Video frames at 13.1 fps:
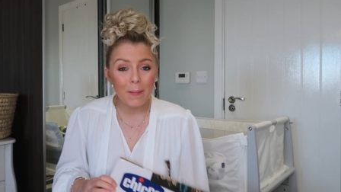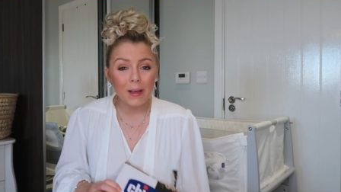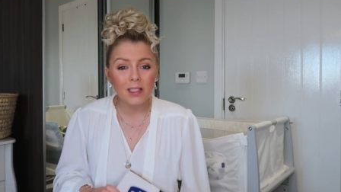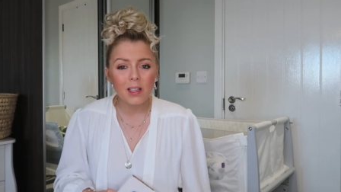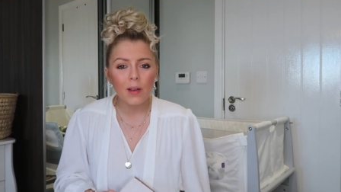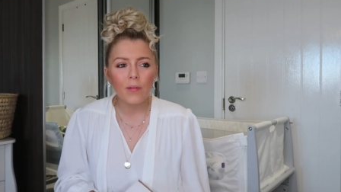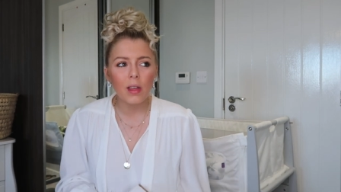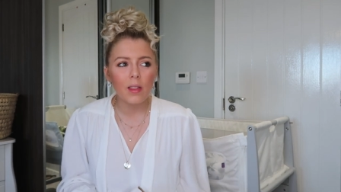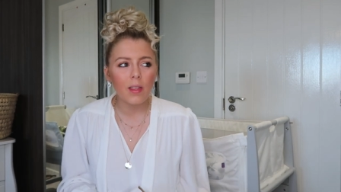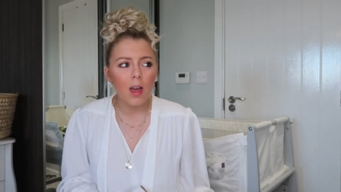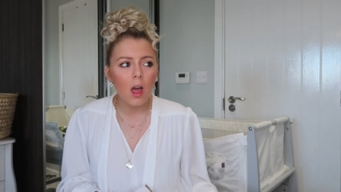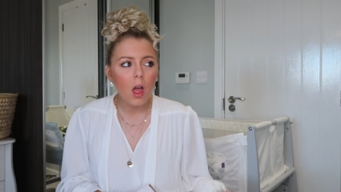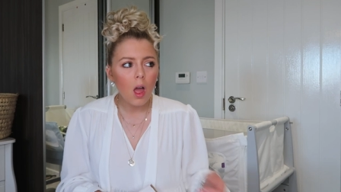But it's something
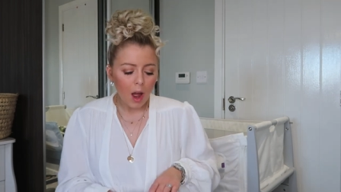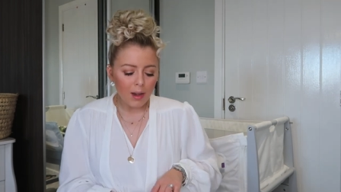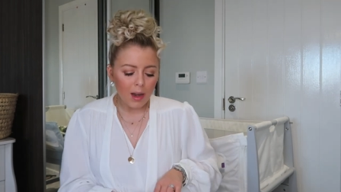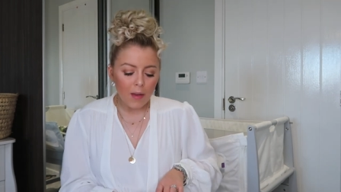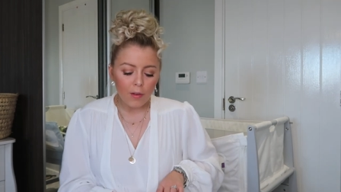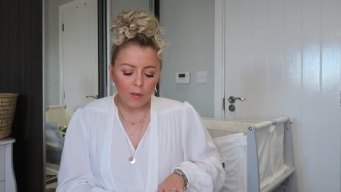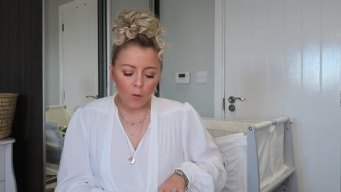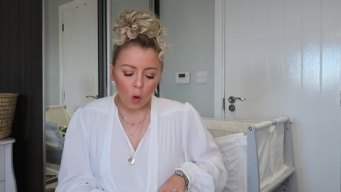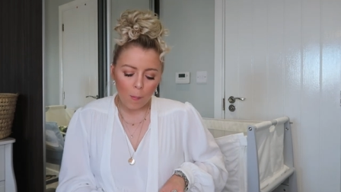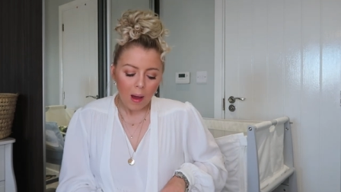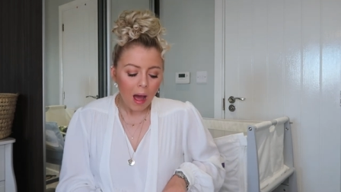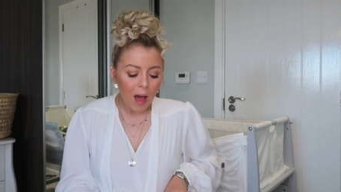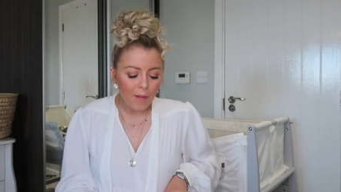that I never thought
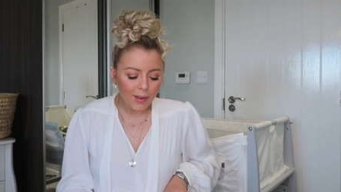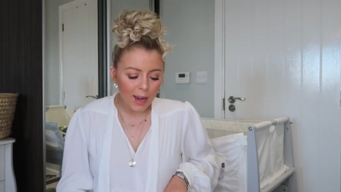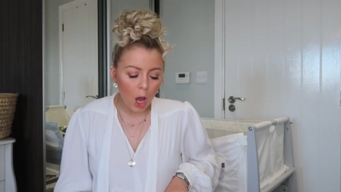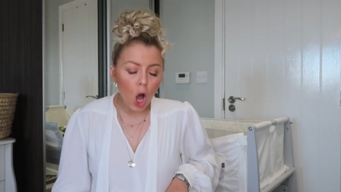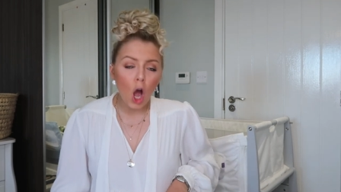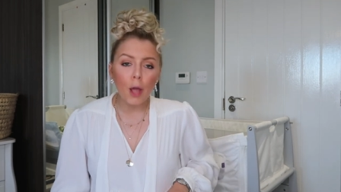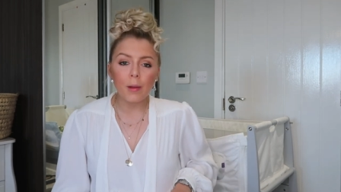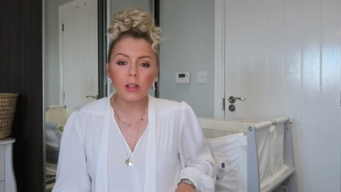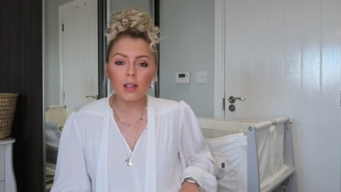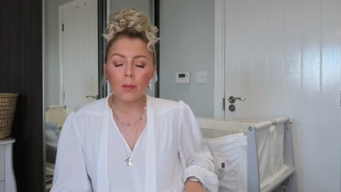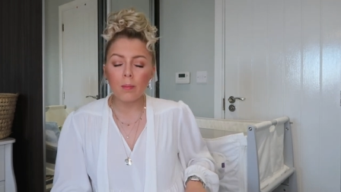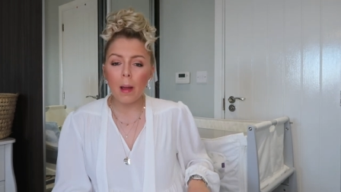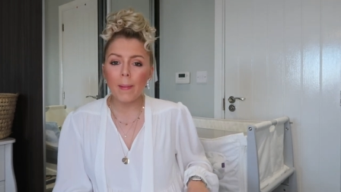about having at home
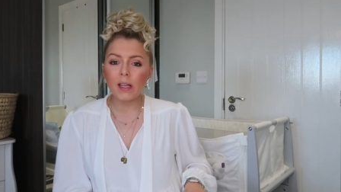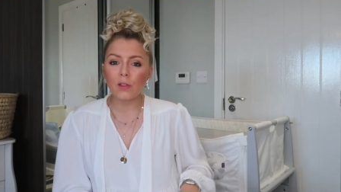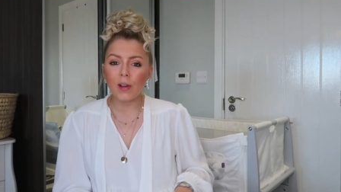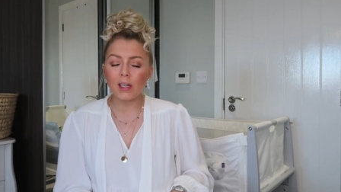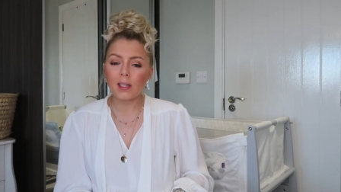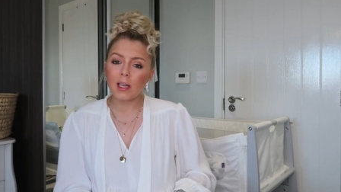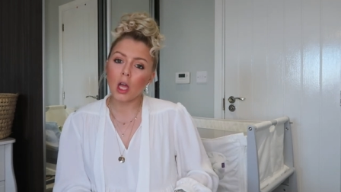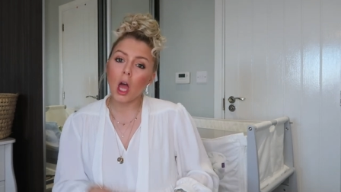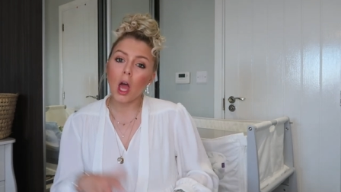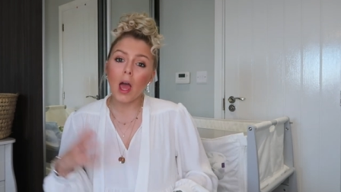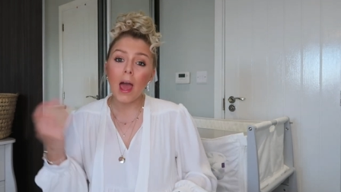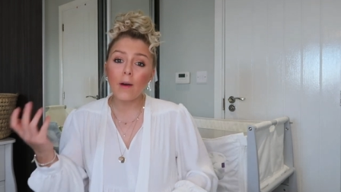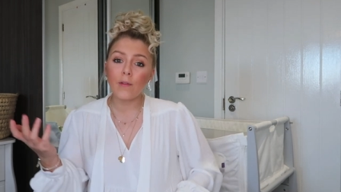until my best friend said her
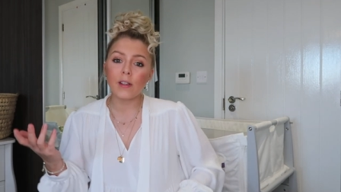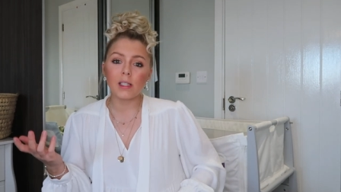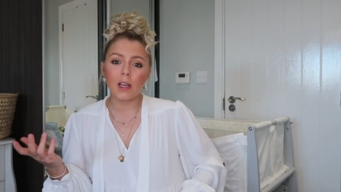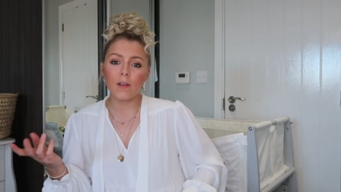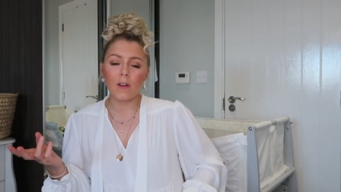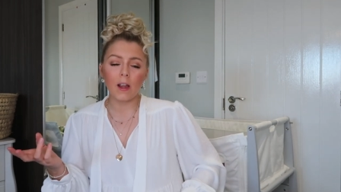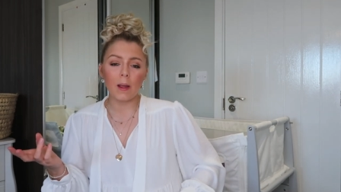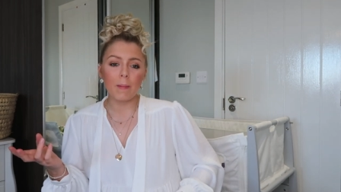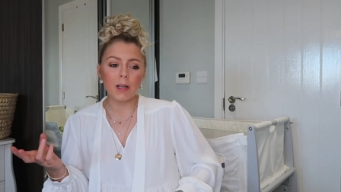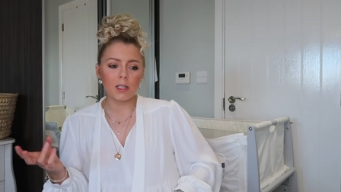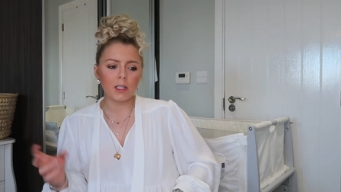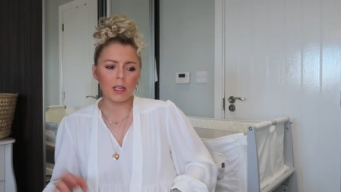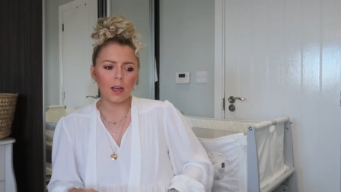health visitor
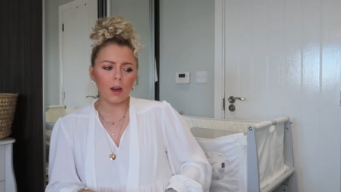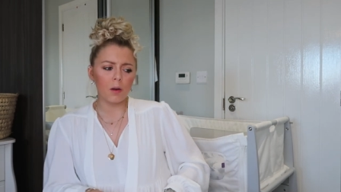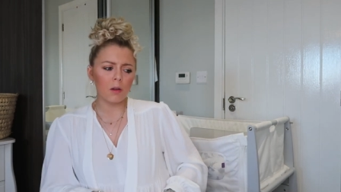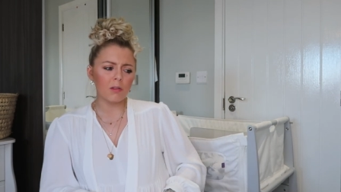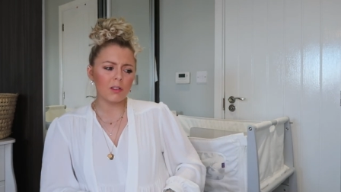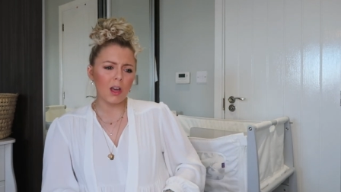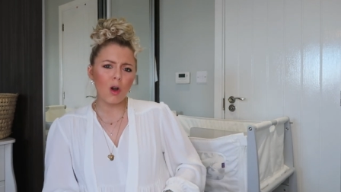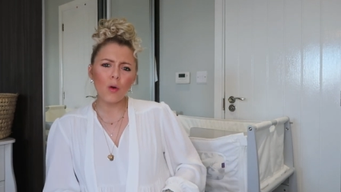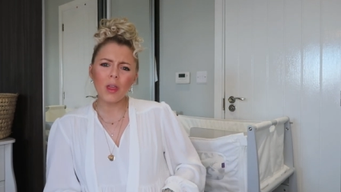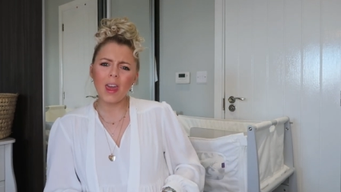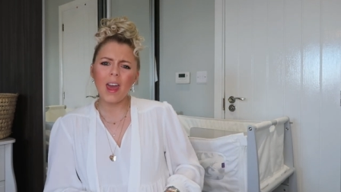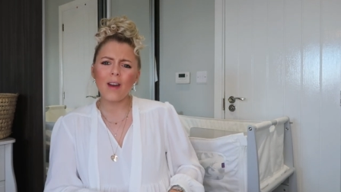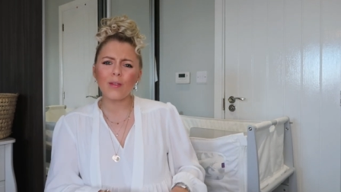recommended it and I was like
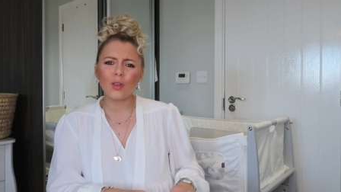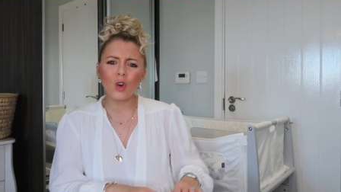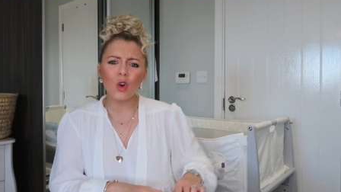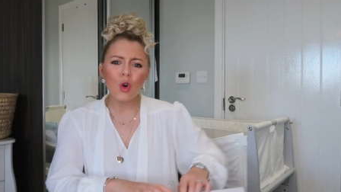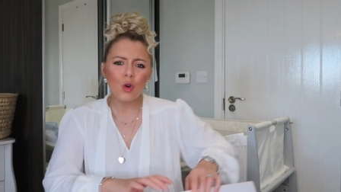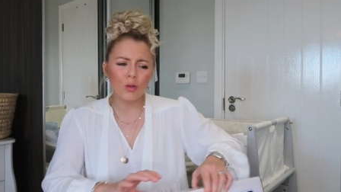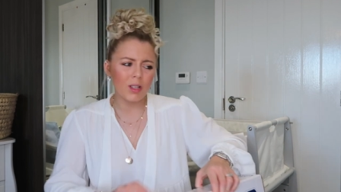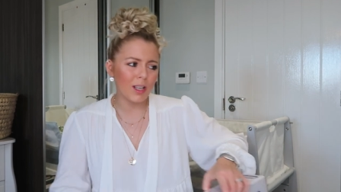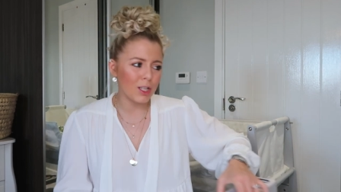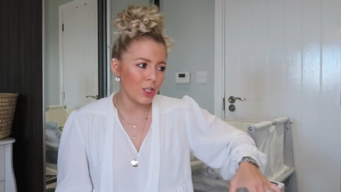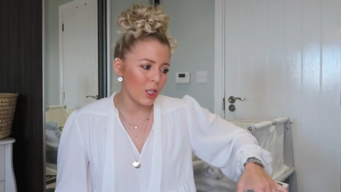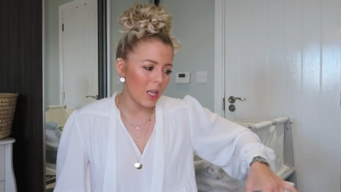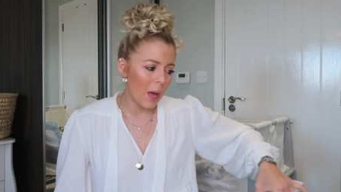oh yeah of course I
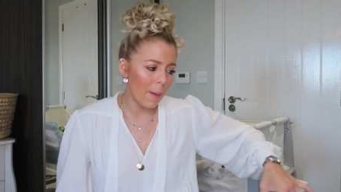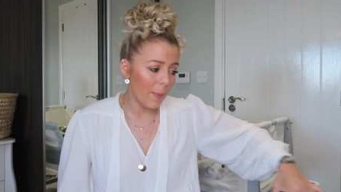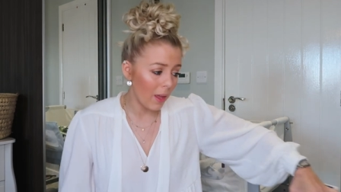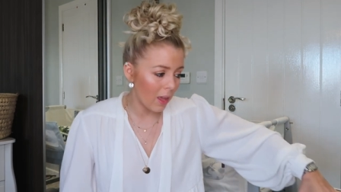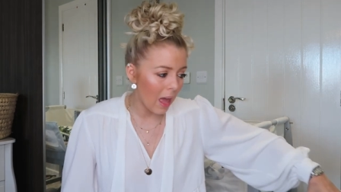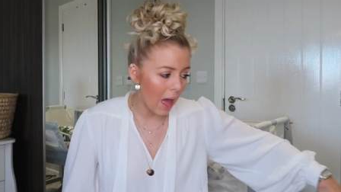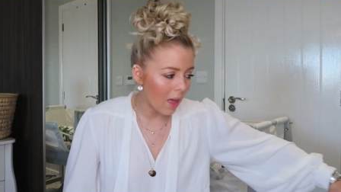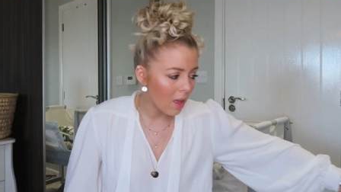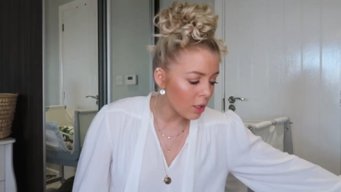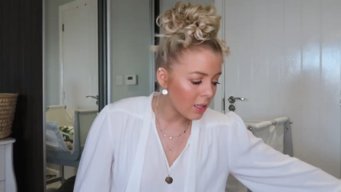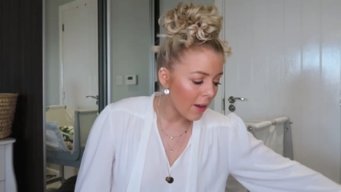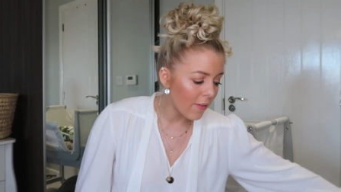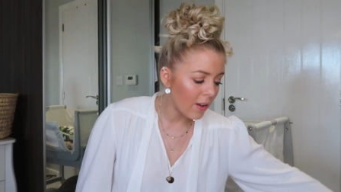could do that but yeah
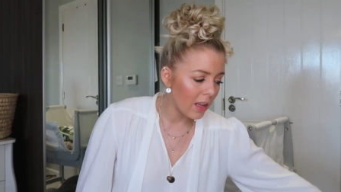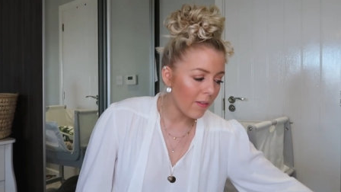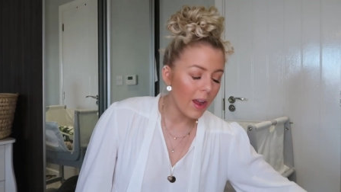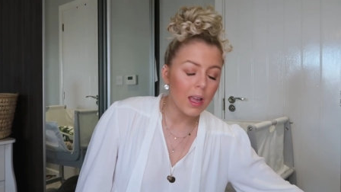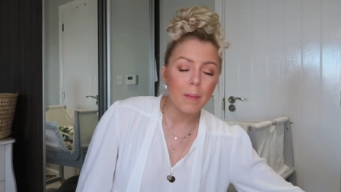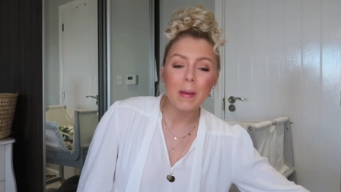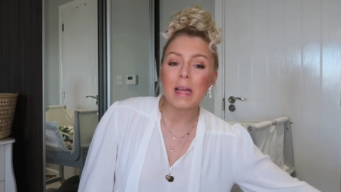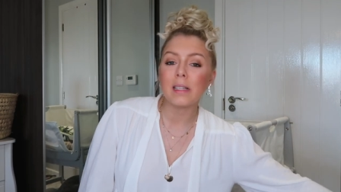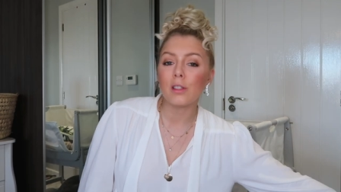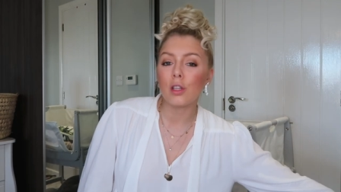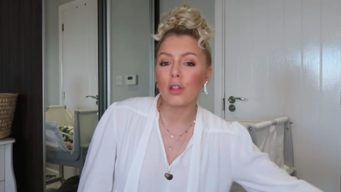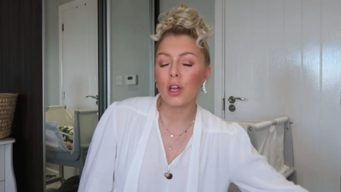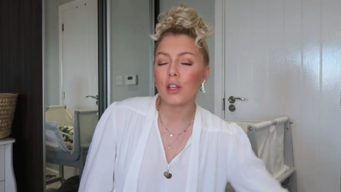so definitely recommend
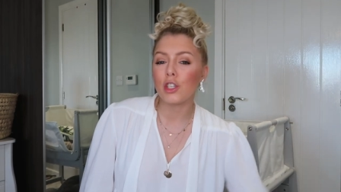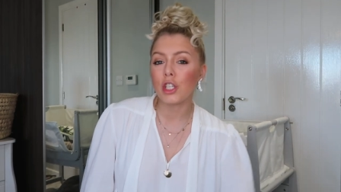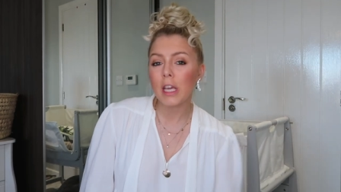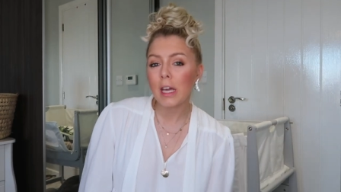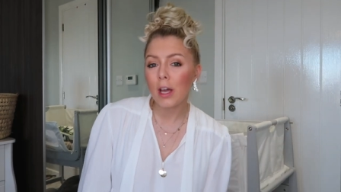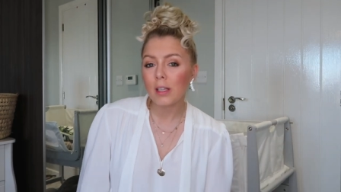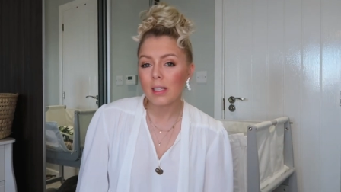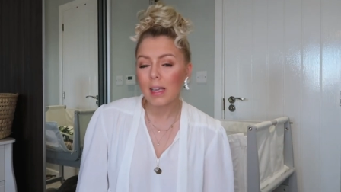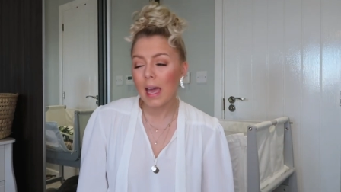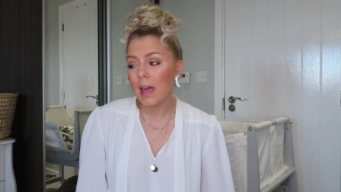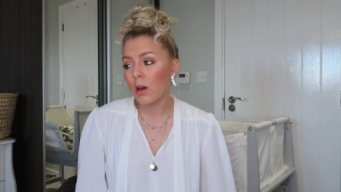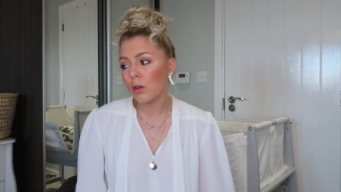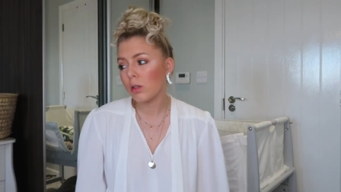those Chicco
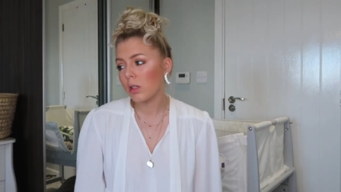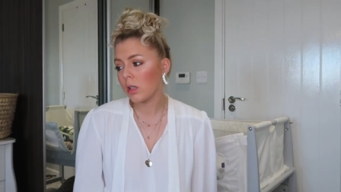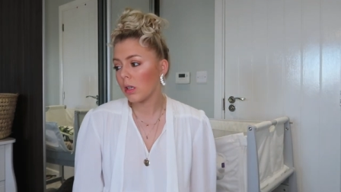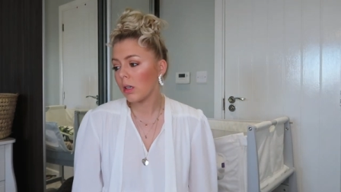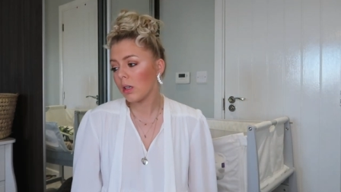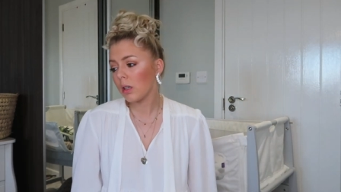scales